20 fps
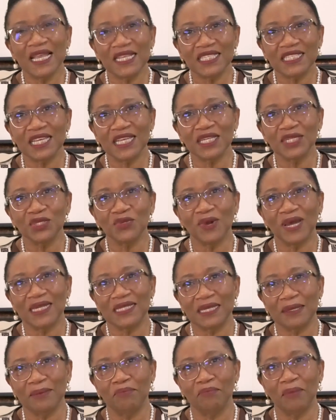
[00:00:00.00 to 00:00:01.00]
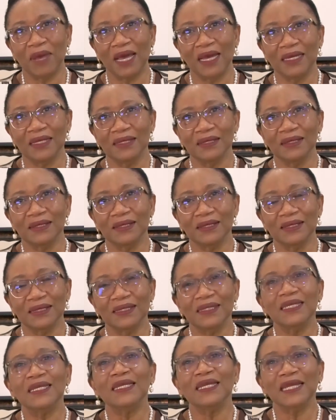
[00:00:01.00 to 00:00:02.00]
Echendu Adinma
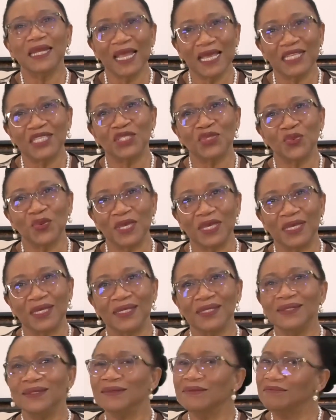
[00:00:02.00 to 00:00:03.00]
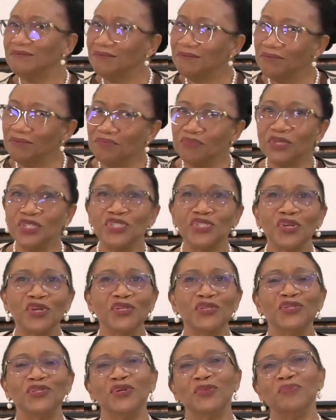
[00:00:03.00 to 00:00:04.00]
next week. Be sure
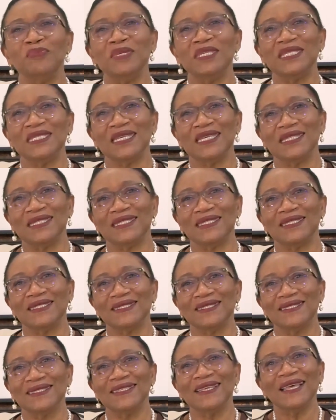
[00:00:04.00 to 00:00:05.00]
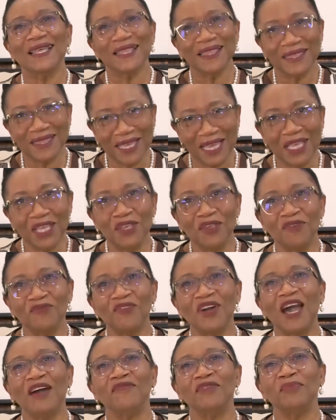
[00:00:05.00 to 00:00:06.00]
you don't miss it. Thank you
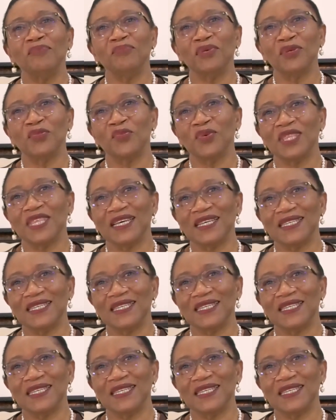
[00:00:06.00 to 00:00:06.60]
for having been with